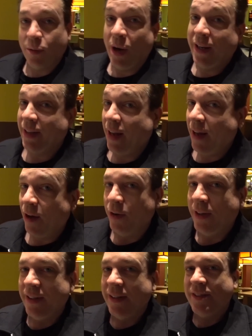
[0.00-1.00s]
right now
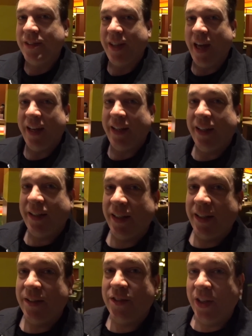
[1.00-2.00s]
is that it
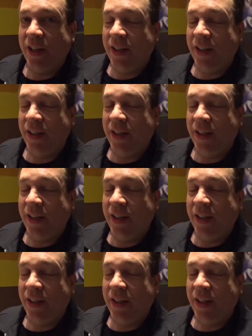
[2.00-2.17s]
is